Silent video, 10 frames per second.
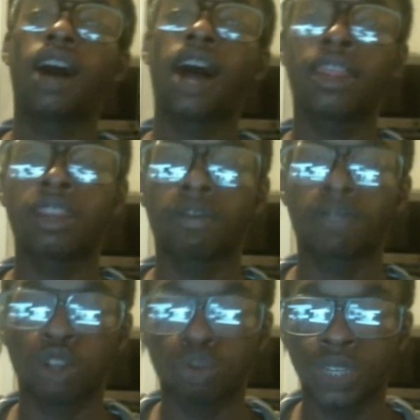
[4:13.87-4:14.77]
I think
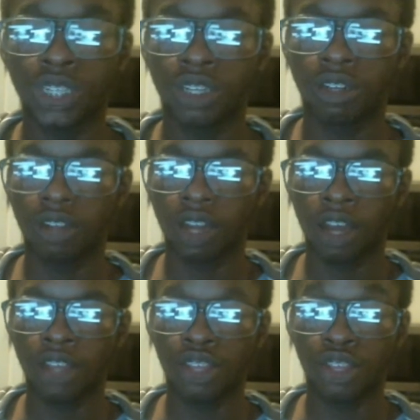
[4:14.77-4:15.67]
for no reason.
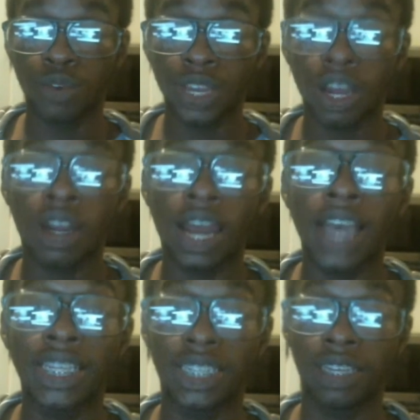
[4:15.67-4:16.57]
Yuri on
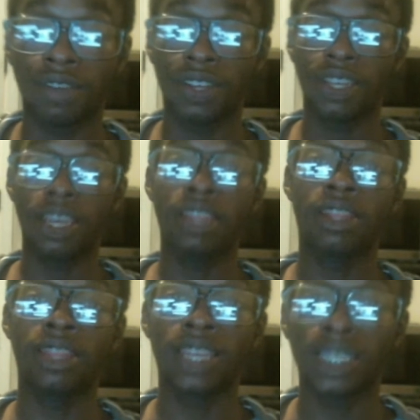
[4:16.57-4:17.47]
Ice in
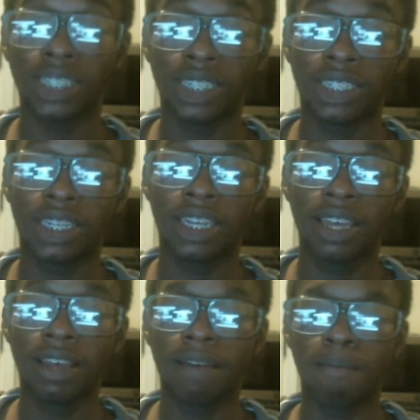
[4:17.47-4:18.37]
this season
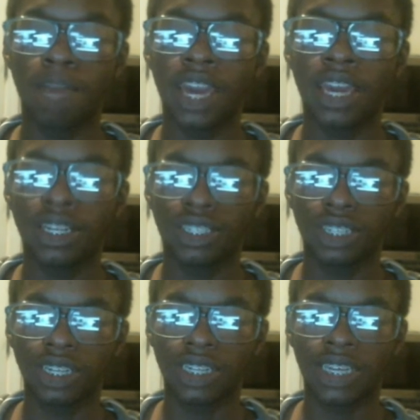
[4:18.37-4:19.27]
managed
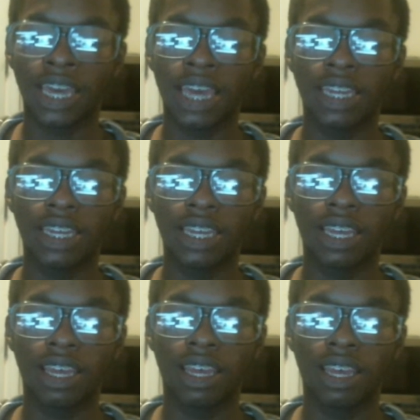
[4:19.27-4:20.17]
to get
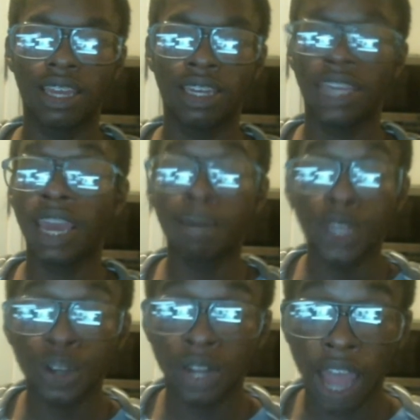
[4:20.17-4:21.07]
damn
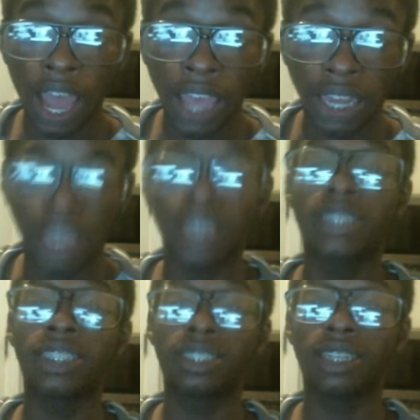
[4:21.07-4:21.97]
near a 9 and
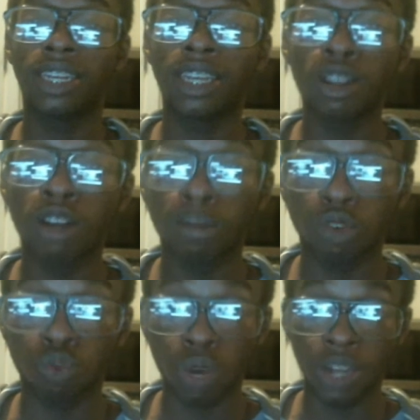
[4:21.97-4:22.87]
is near number
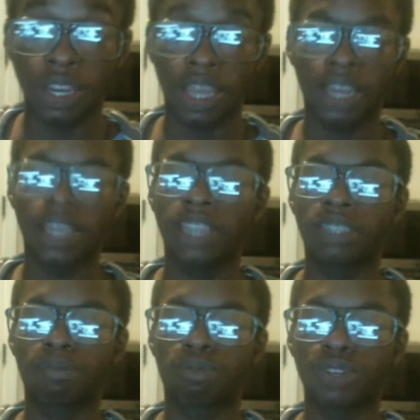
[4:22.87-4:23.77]
1, and
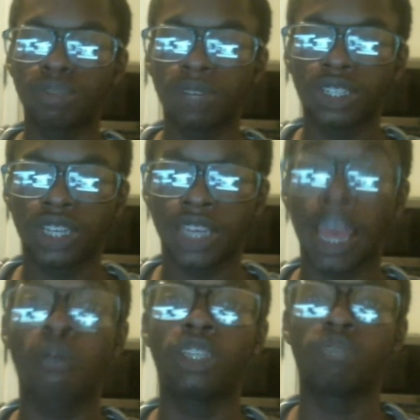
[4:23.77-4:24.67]
it's pretty much a
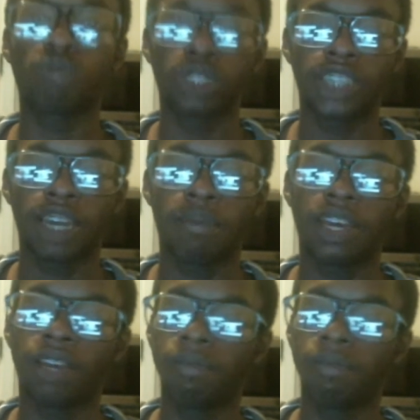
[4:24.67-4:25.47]
yaoi sports anime.